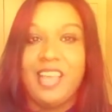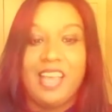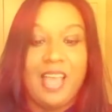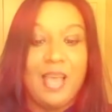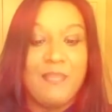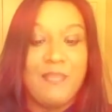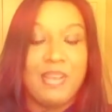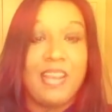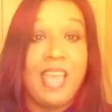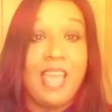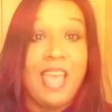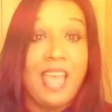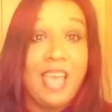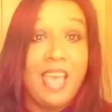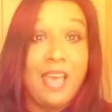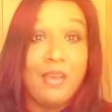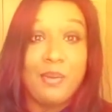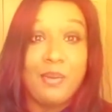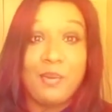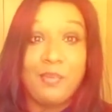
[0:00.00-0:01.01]
I mean,
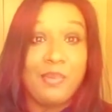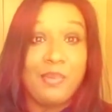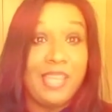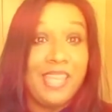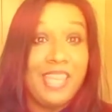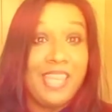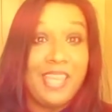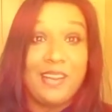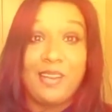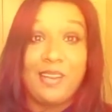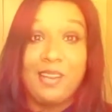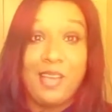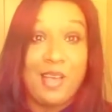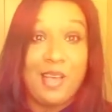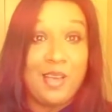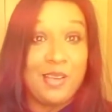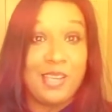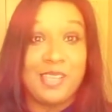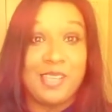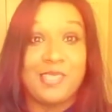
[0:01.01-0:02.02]
how do we get
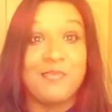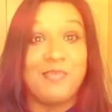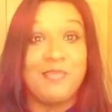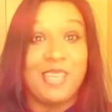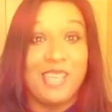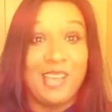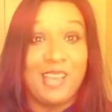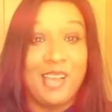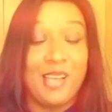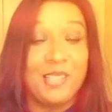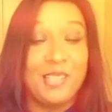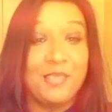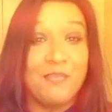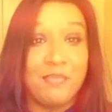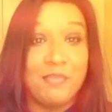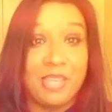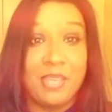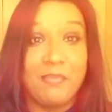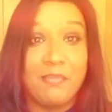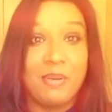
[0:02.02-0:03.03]
along is beyond me,